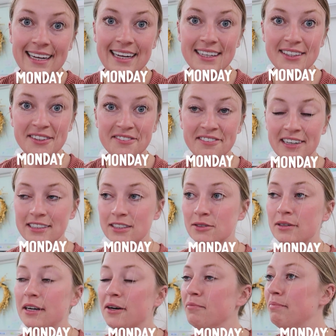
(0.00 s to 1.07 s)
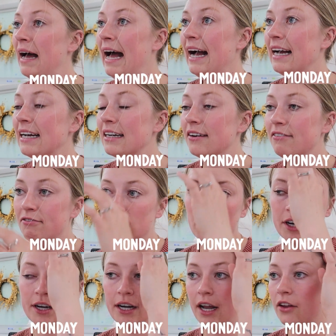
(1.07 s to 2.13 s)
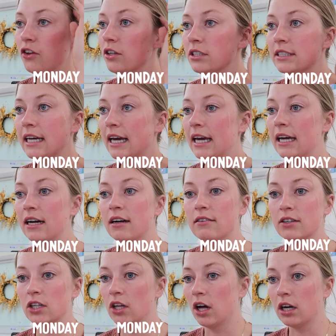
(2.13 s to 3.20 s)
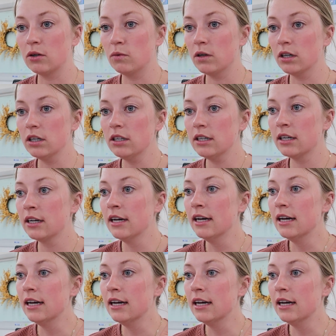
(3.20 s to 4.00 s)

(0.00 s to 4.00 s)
Hello friends, we are back for another day of a lot of work.